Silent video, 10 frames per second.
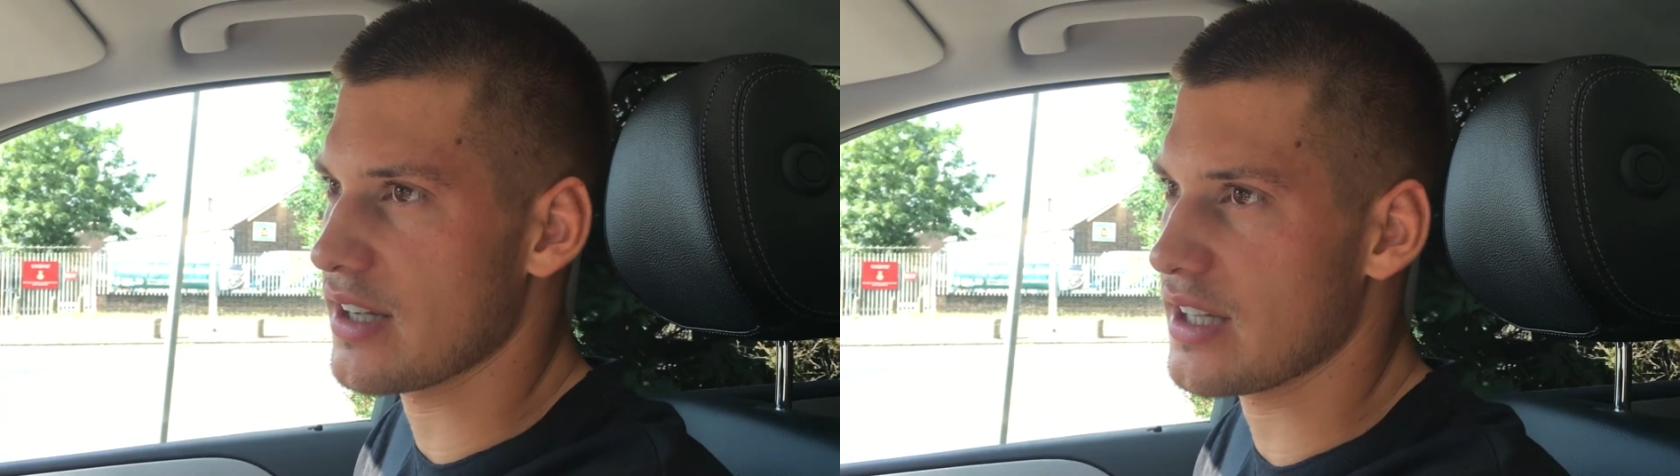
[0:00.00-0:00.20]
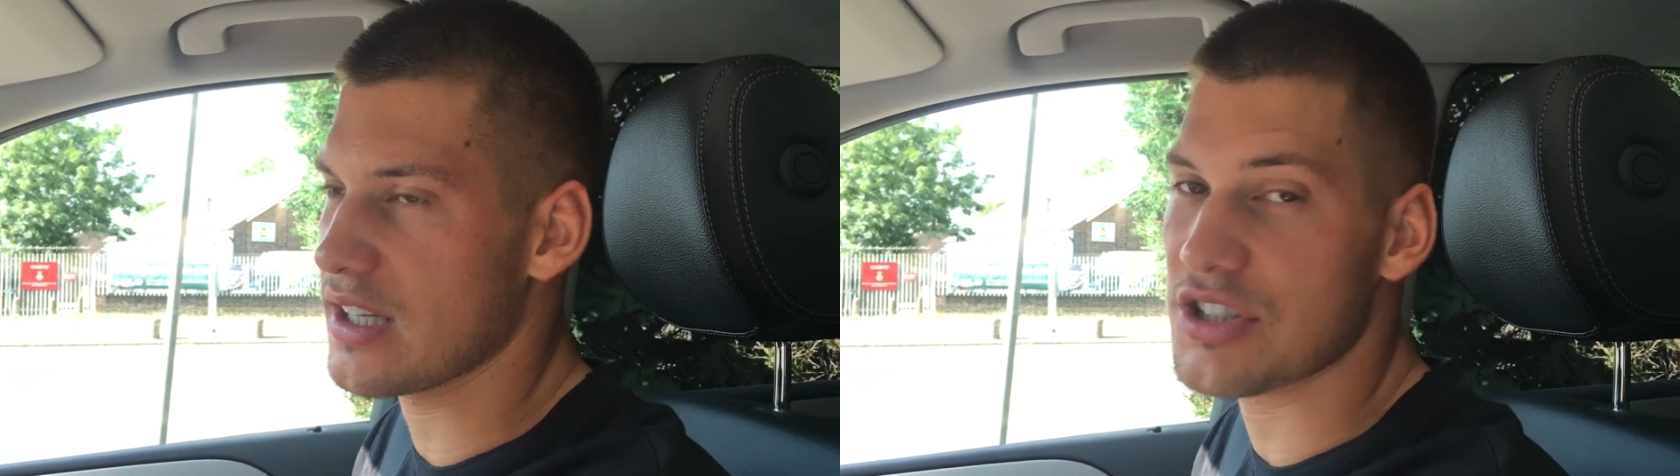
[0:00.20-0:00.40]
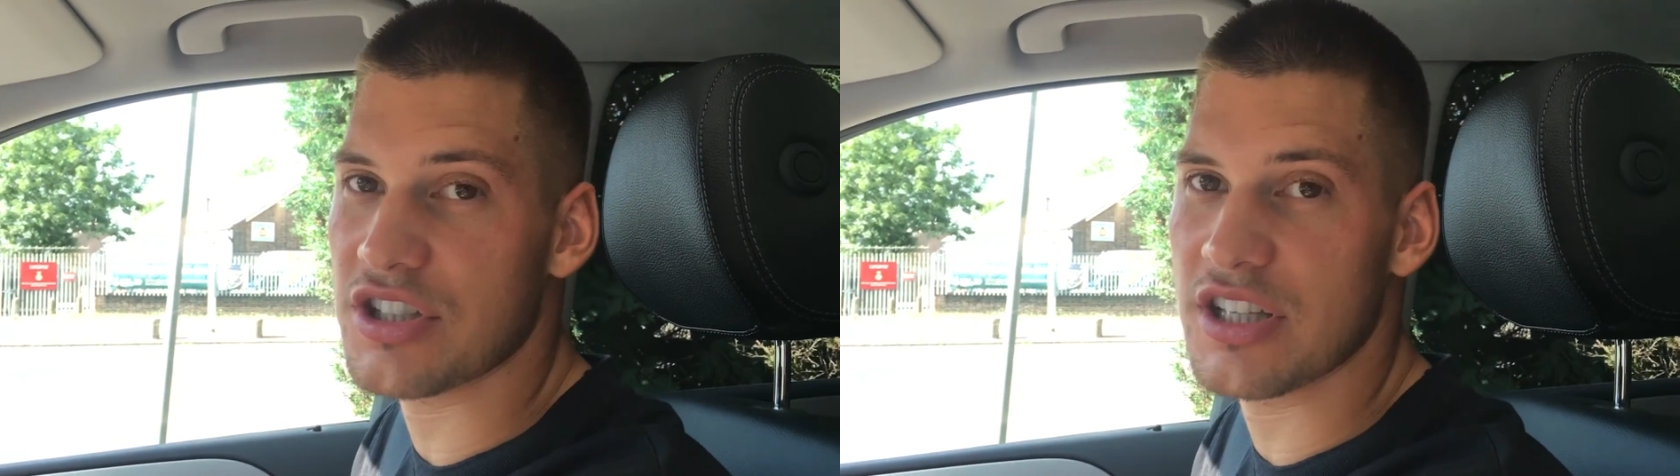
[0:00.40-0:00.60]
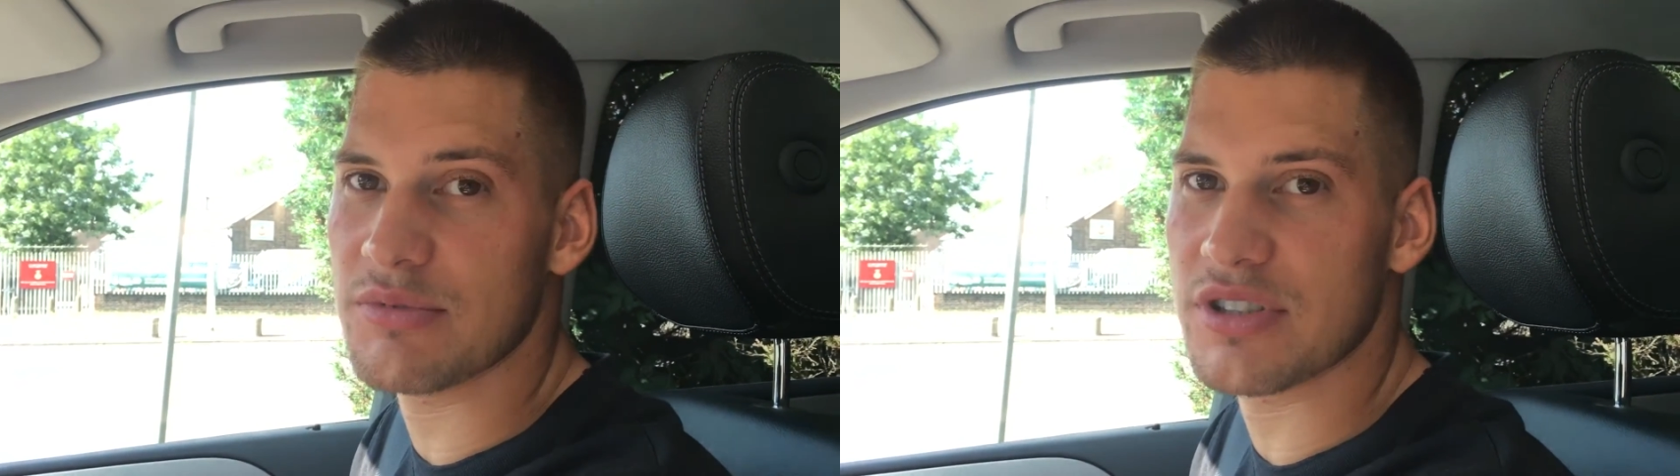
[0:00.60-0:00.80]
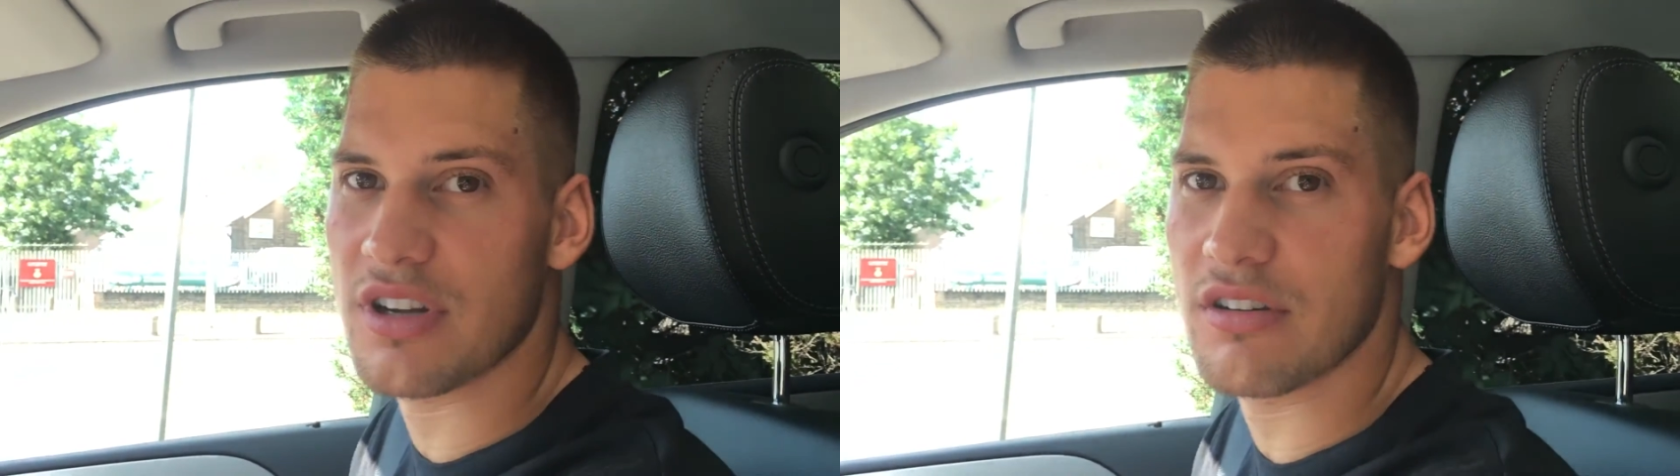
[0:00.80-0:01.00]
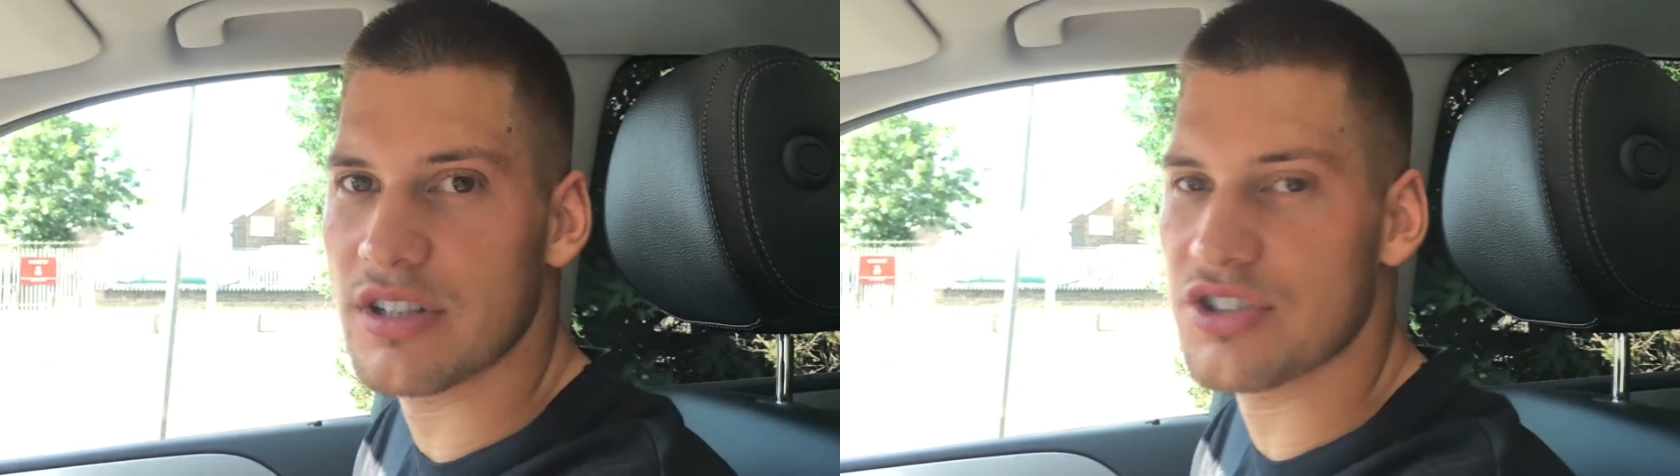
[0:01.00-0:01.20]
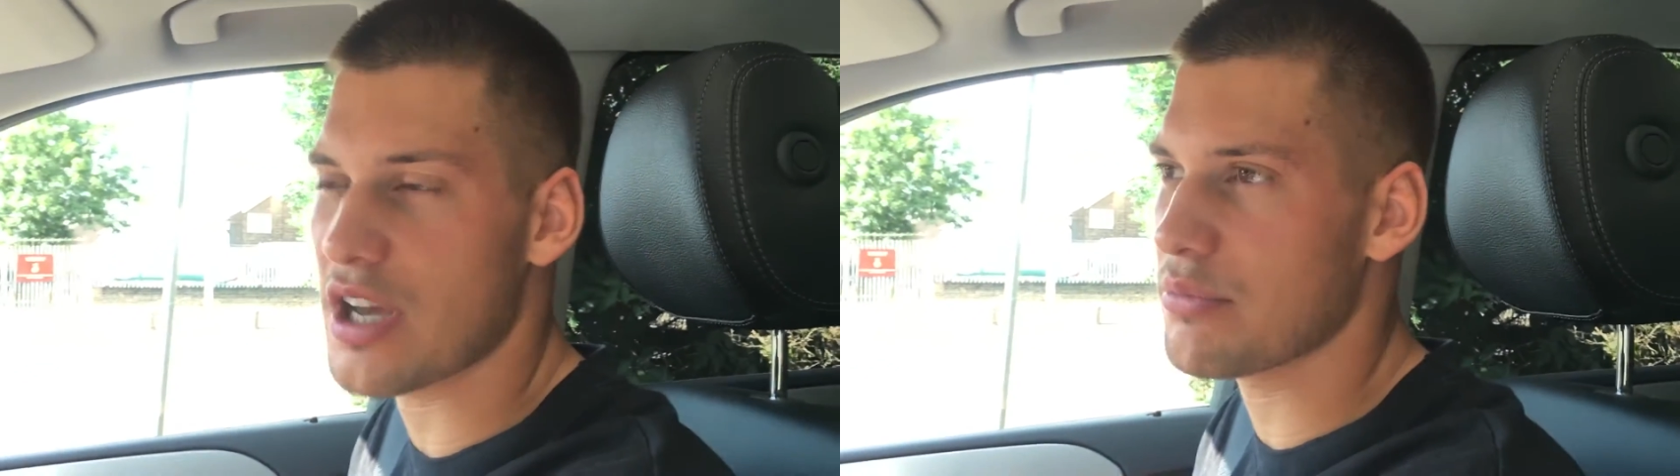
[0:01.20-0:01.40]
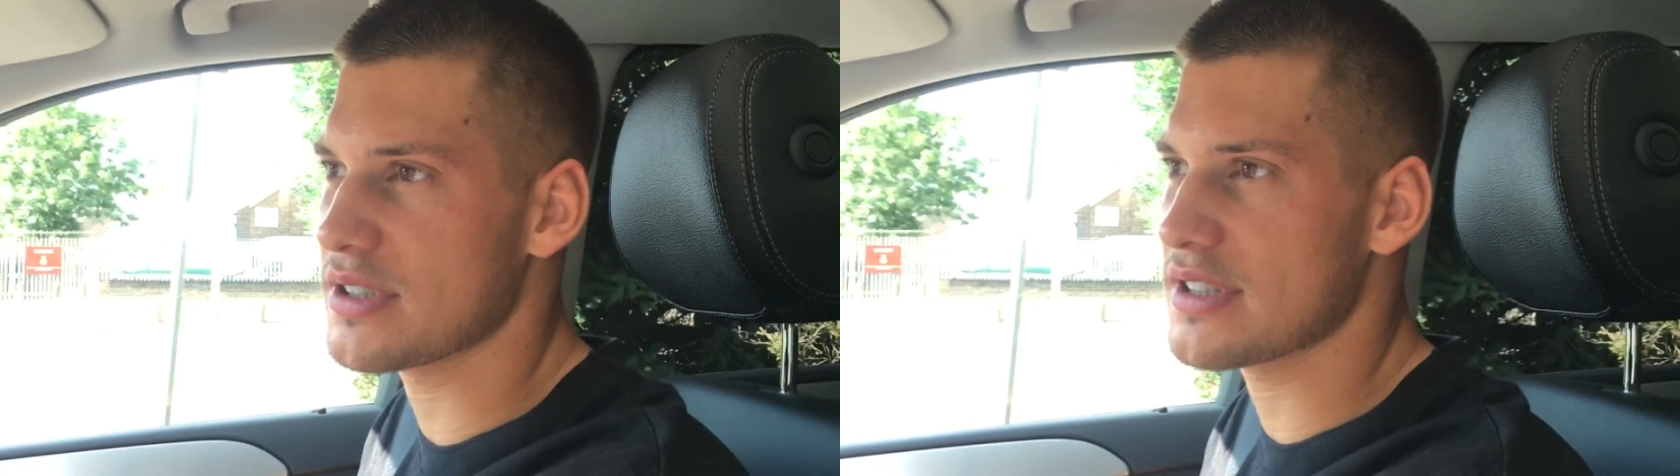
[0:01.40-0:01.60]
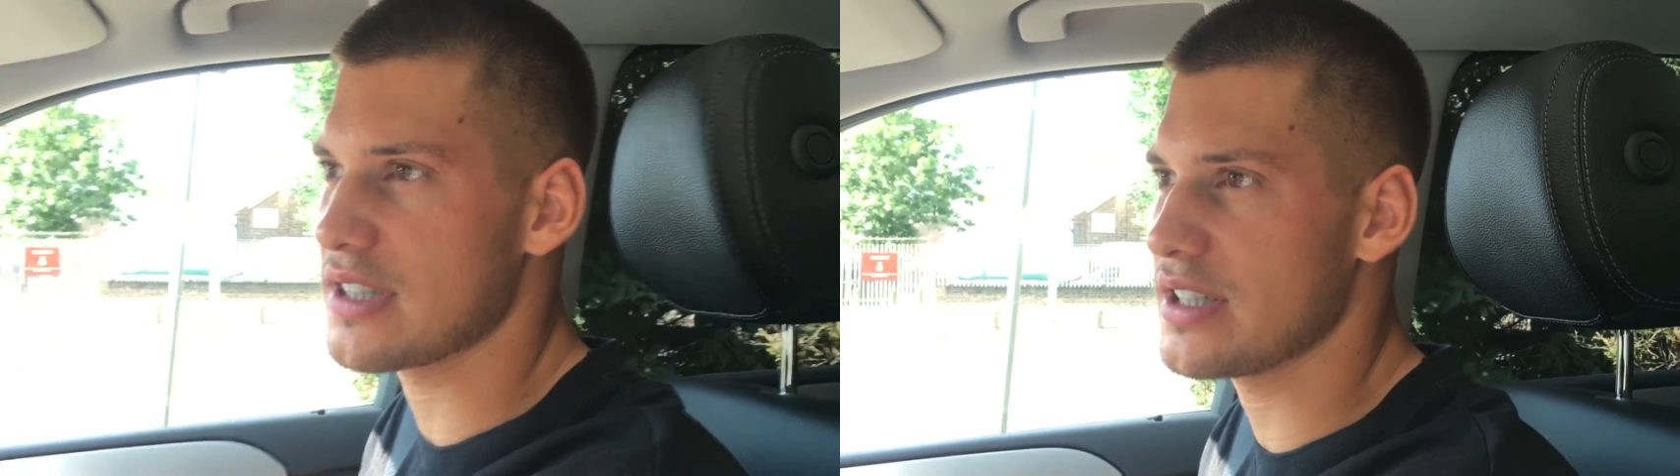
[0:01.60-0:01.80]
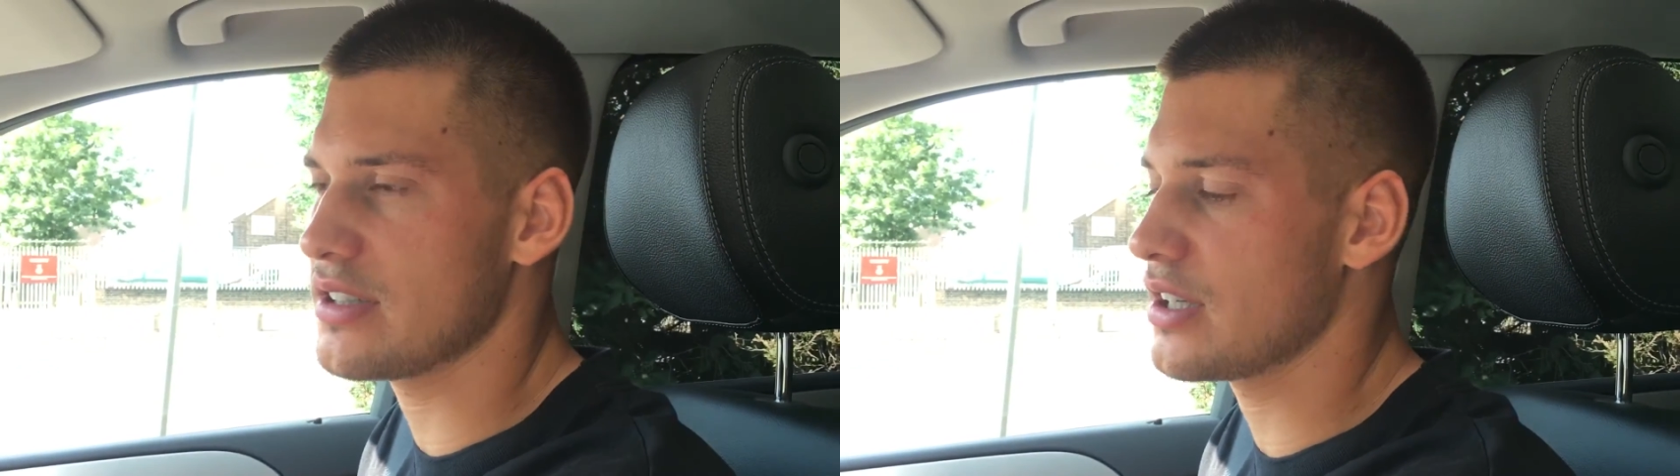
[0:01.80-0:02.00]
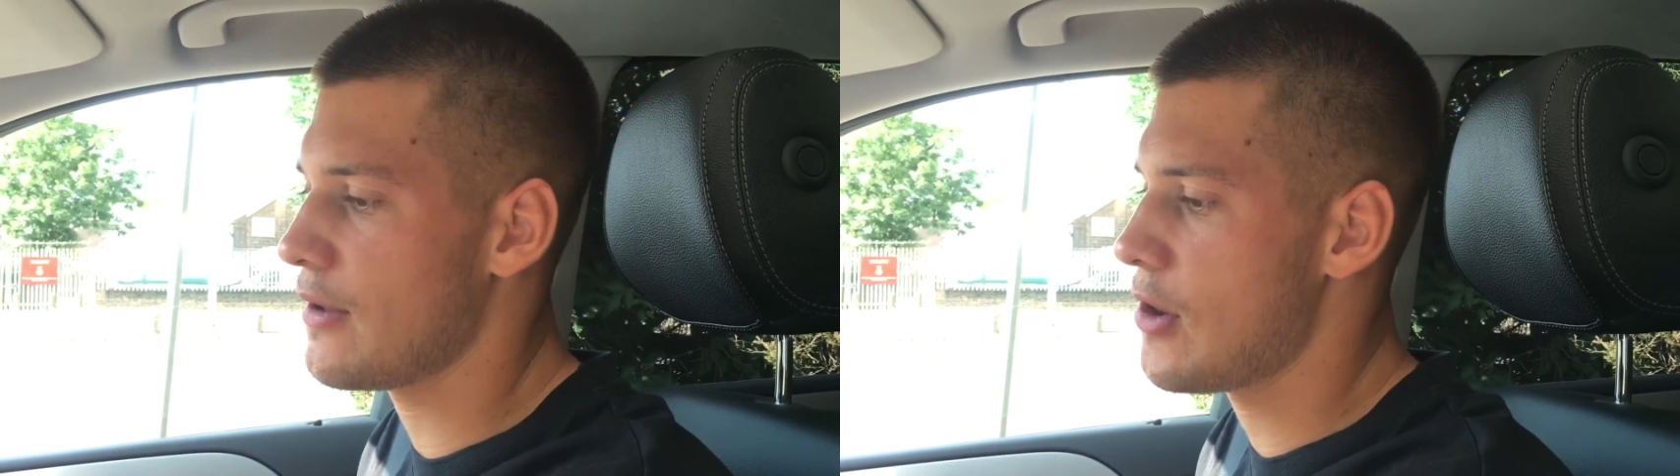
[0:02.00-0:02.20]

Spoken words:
English teams, you know, in the Champions League.